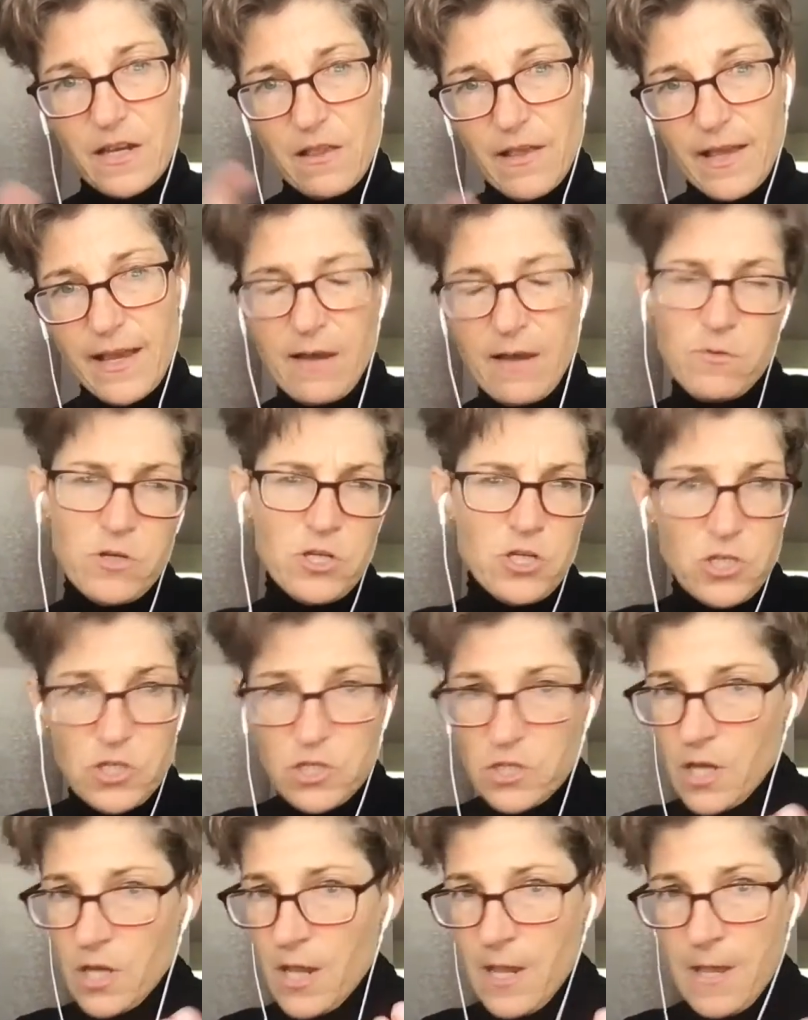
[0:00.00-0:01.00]
Like I
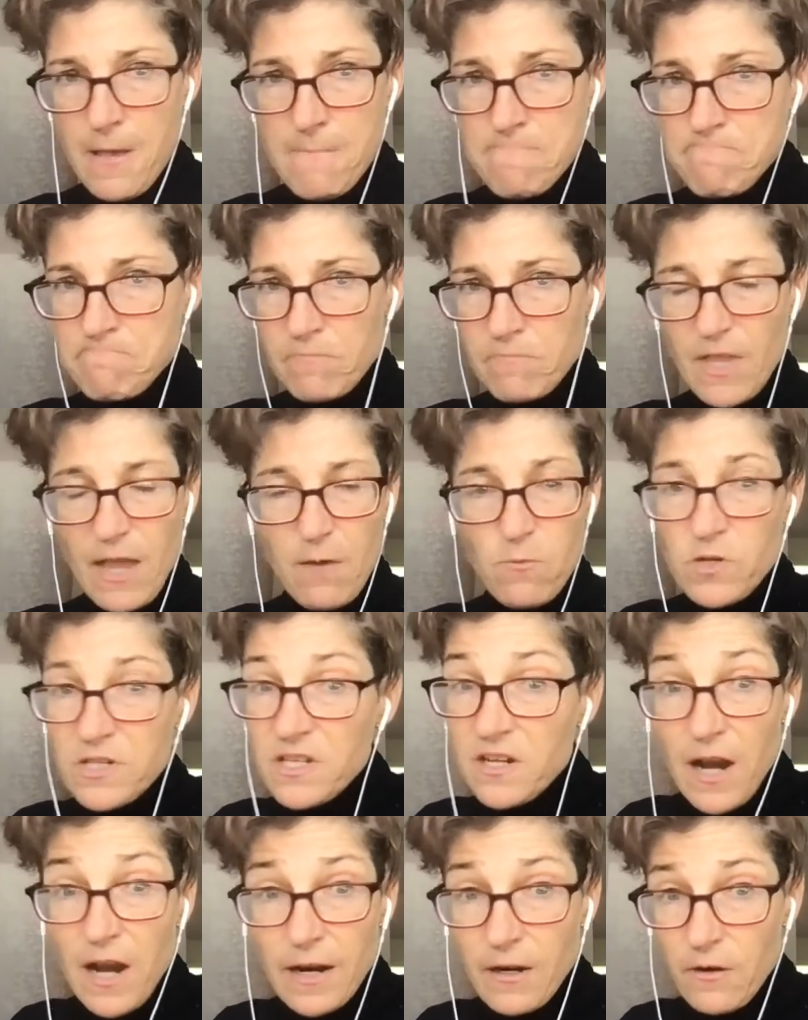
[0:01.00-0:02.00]

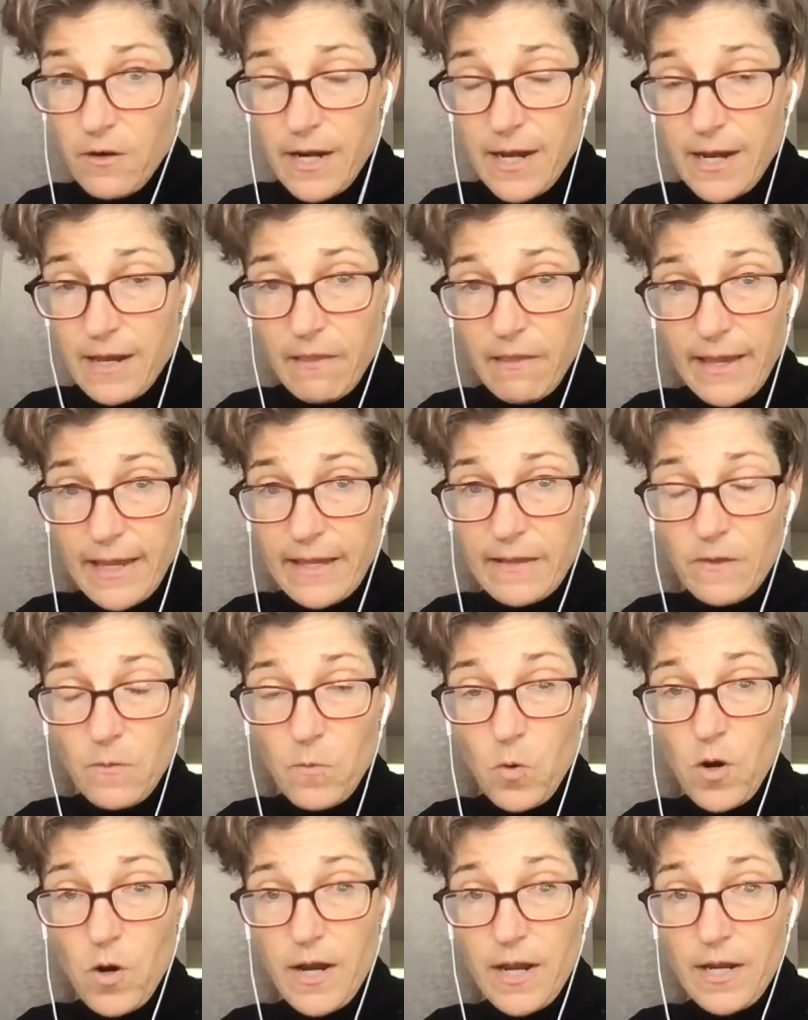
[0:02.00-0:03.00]
wasn't hungry like in the
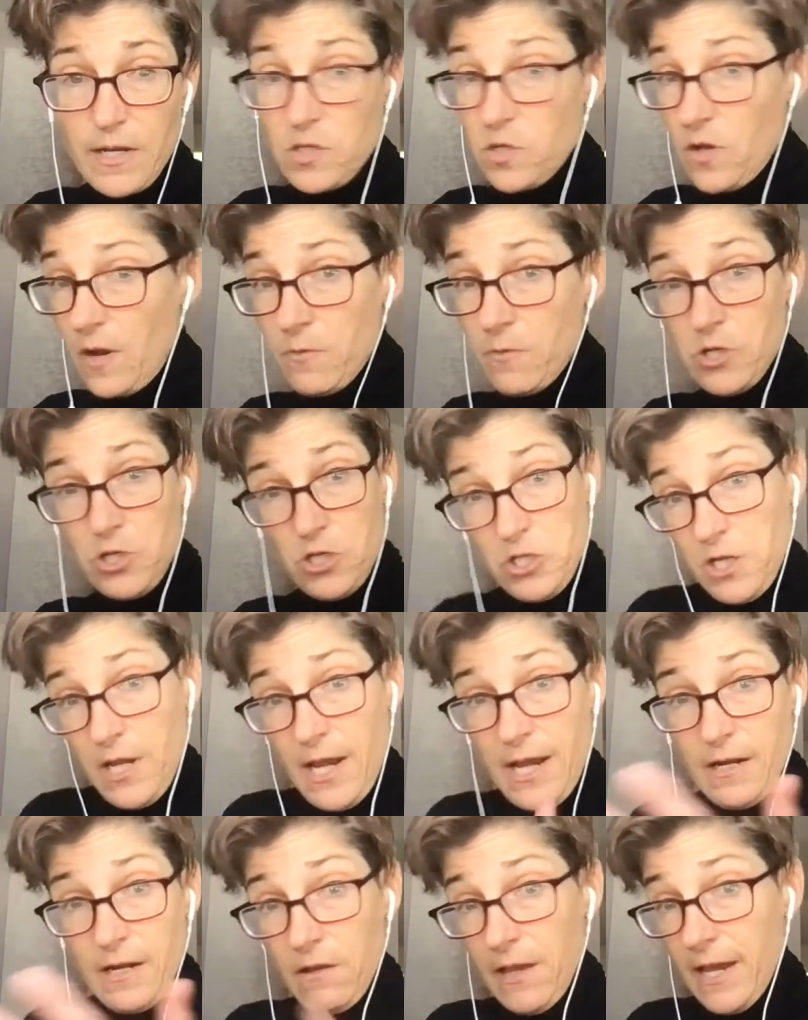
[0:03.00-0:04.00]
morning. So I would just
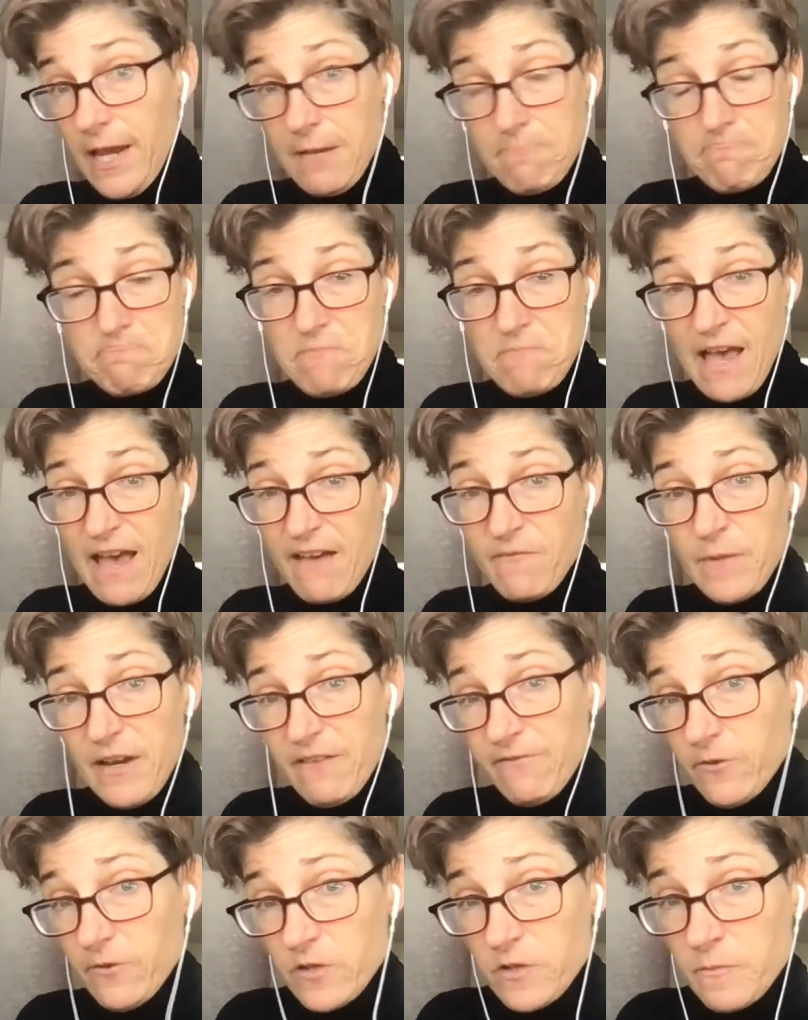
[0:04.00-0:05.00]
kind of like have my
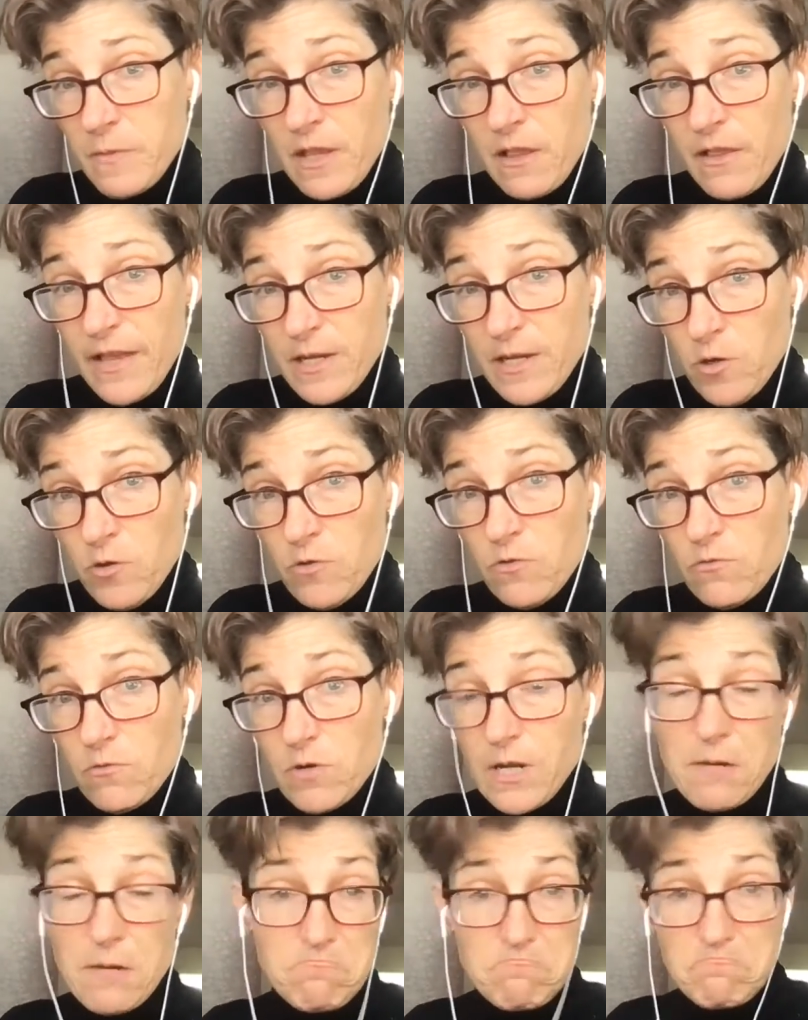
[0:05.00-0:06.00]
first meal at
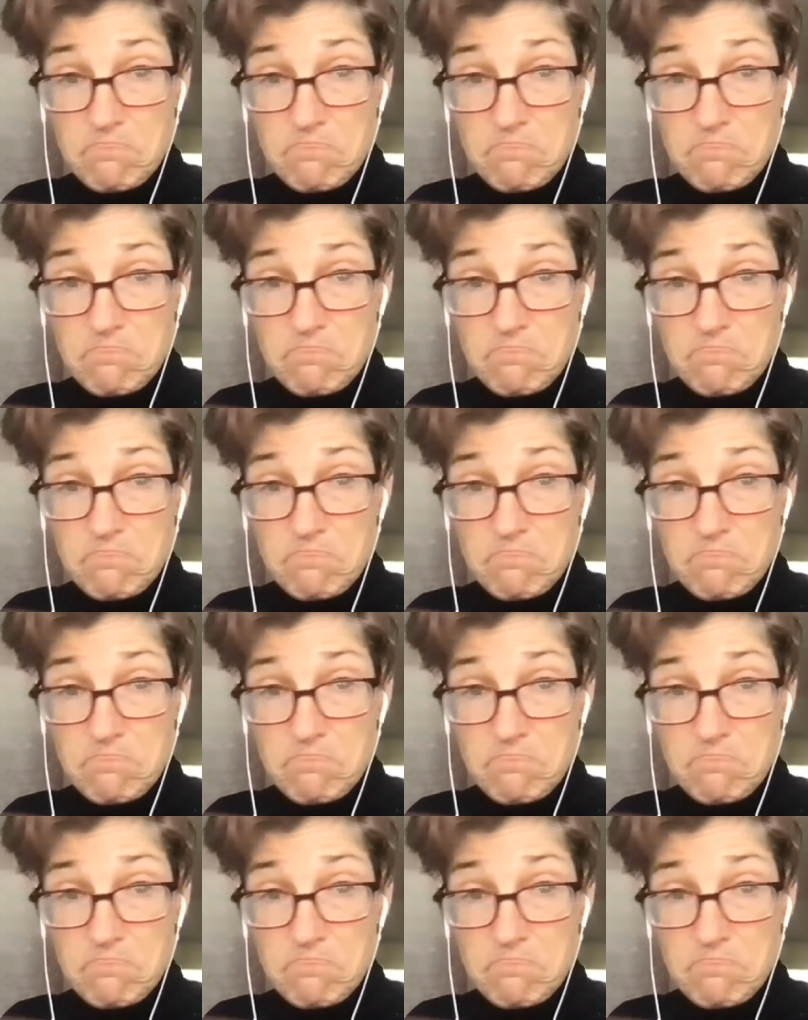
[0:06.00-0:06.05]
noon.